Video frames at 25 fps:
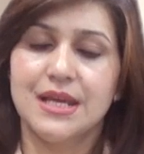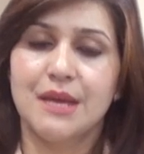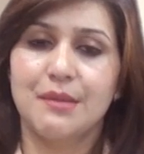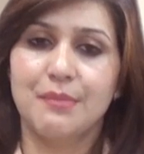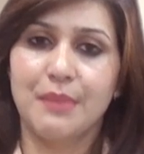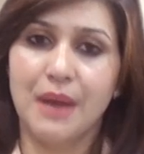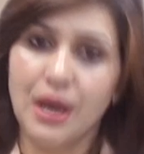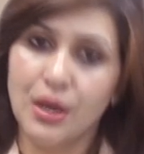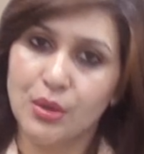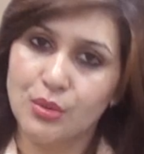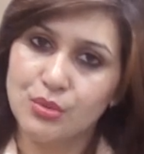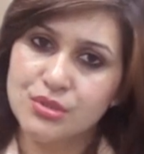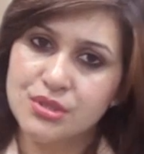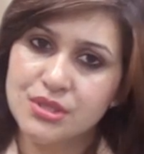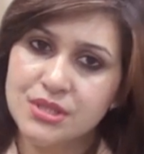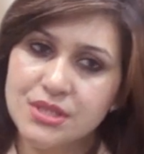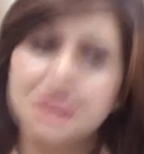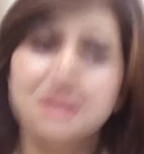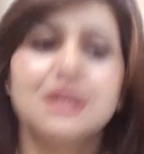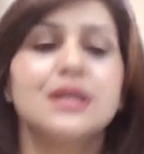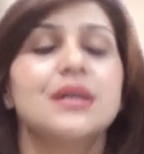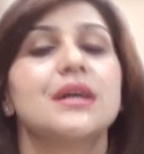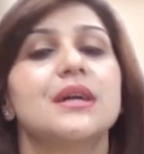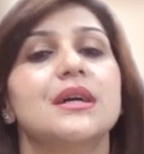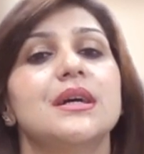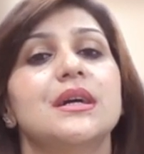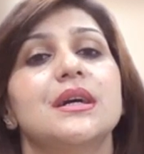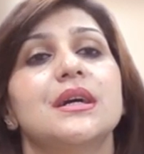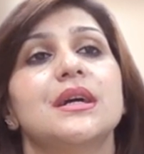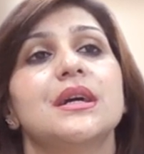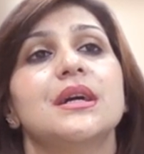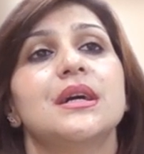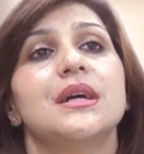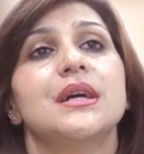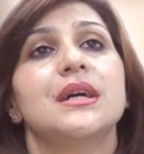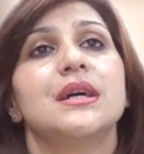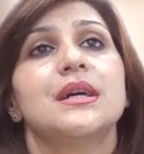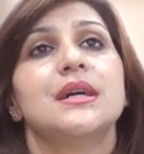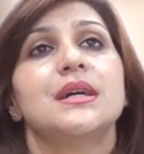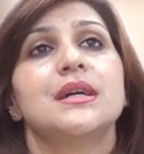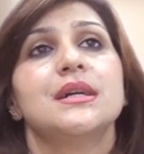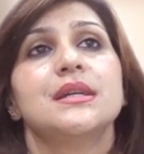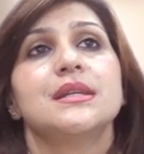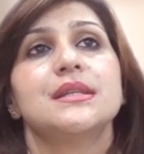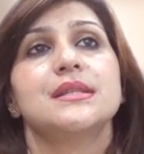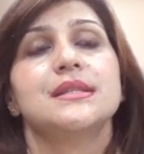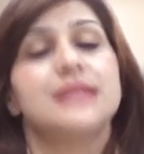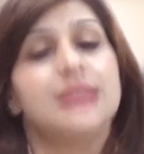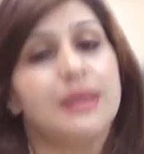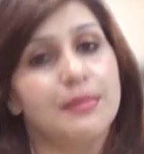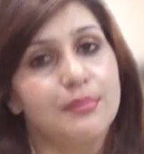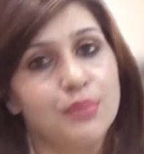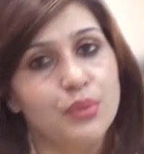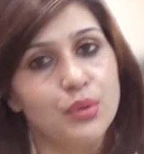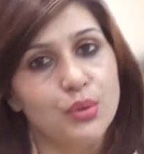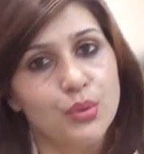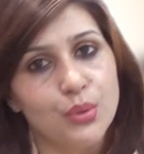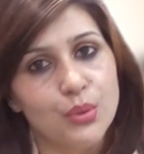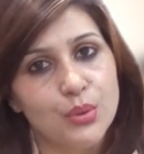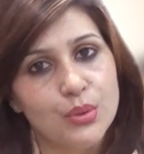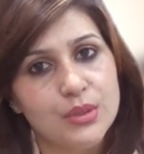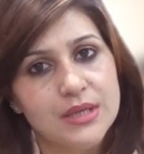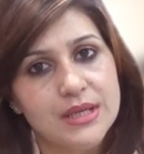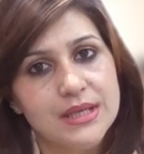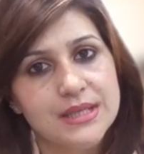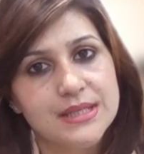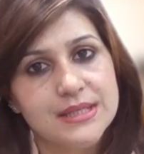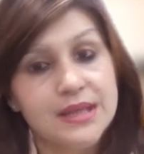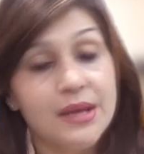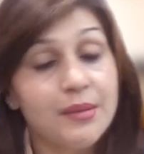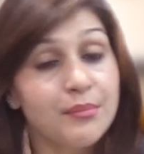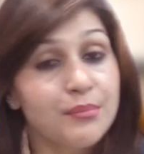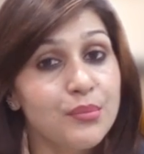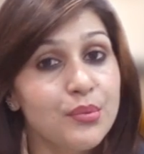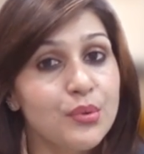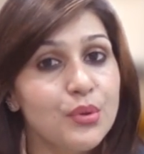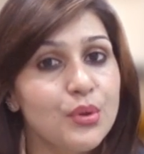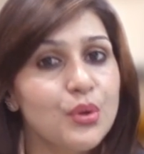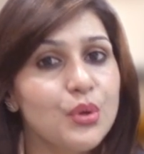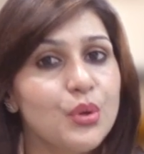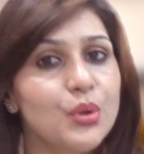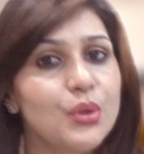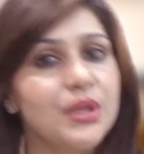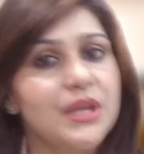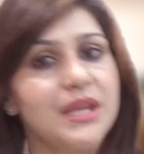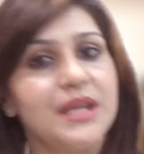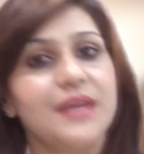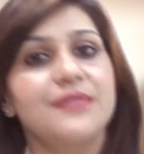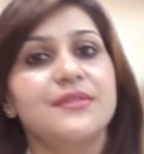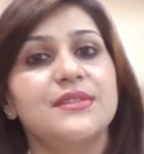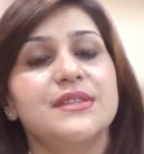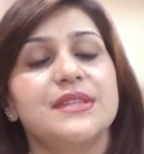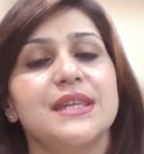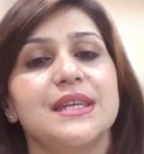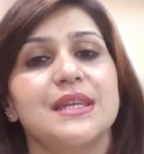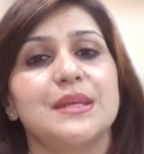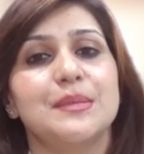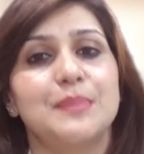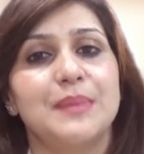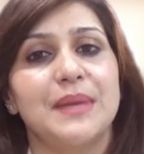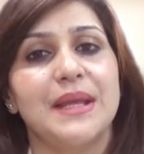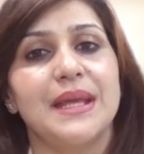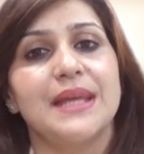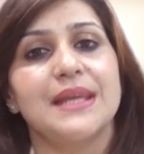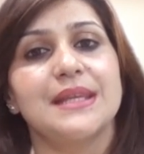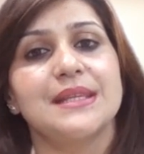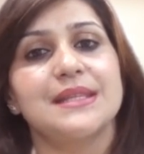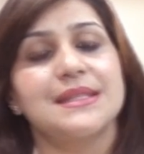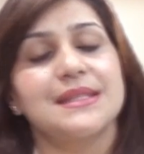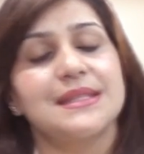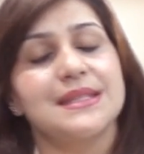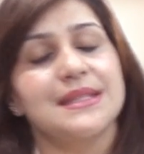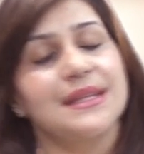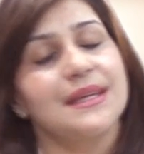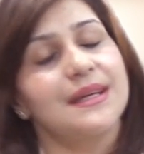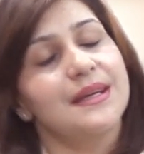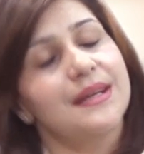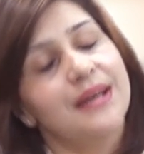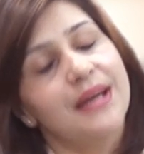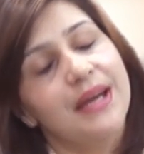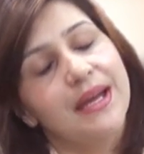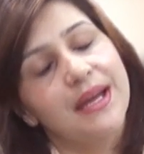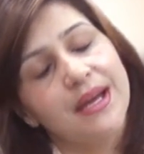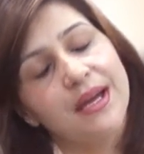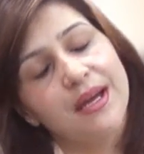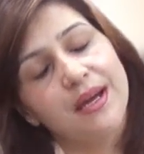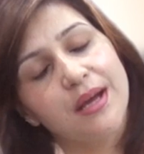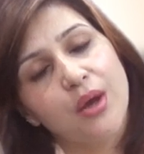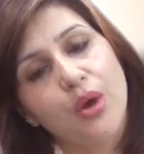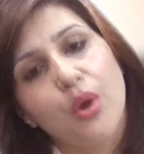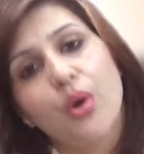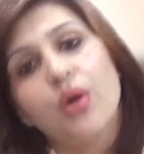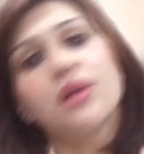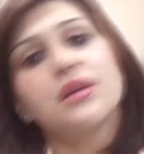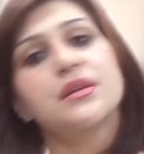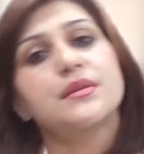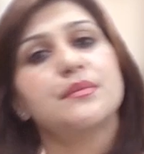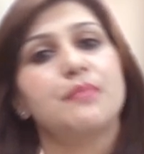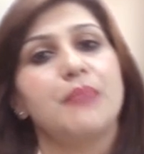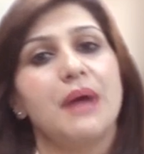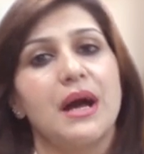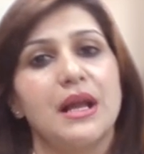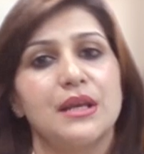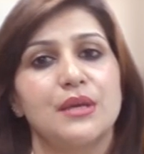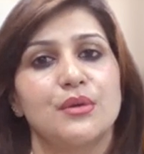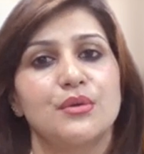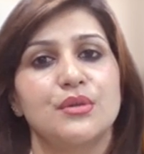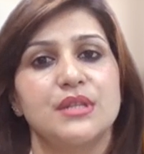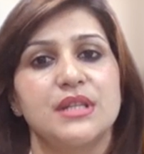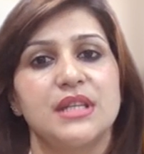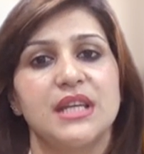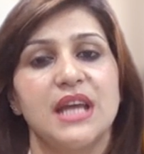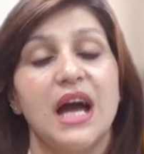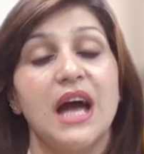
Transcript: about Sambhu, who lives in a place called Malgudi.